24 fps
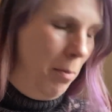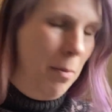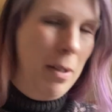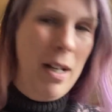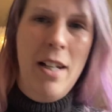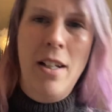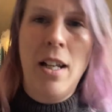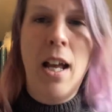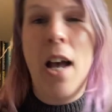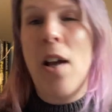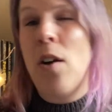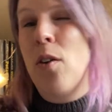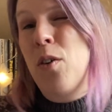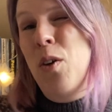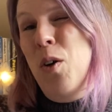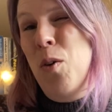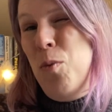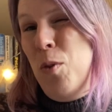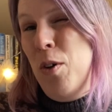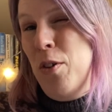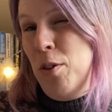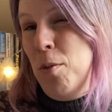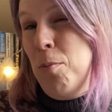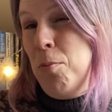I don't know
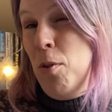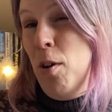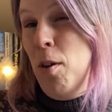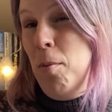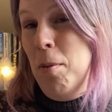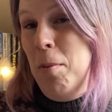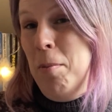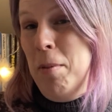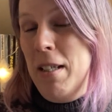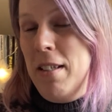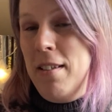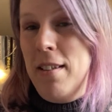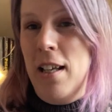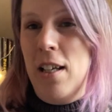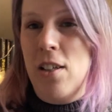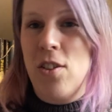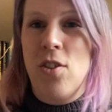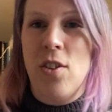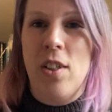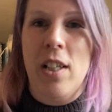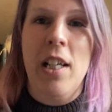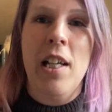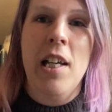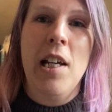what the problem is
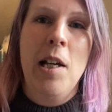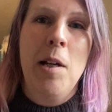actually,